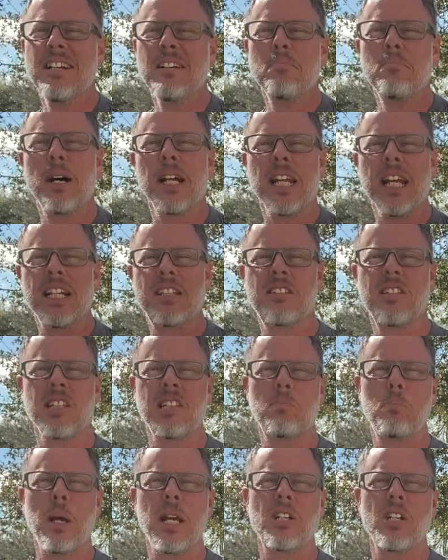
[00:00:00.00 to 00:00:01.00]
but it's
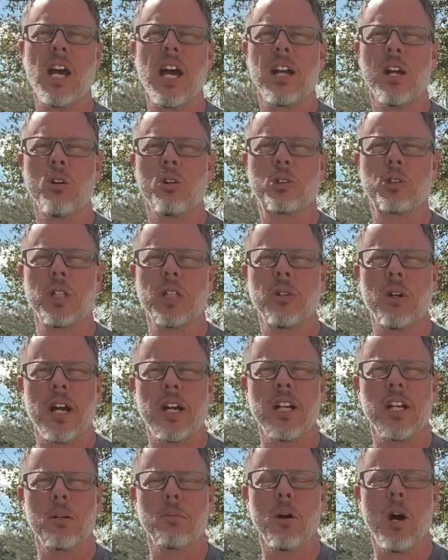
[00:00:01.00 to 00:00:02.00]
this big giant oak tree right
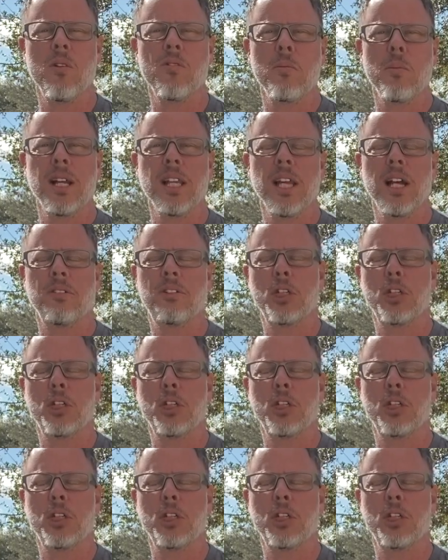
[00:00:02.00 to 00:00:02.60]
here over my left